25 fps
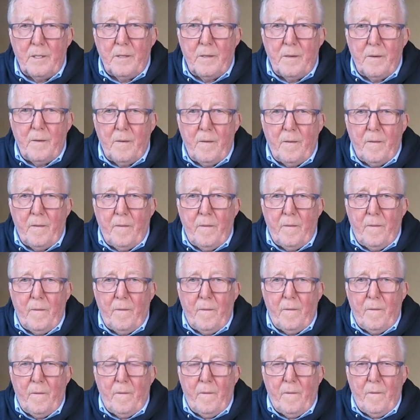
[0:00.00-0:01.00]

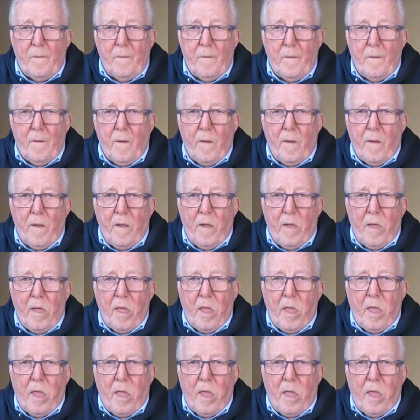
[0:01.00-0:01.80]
[no speech]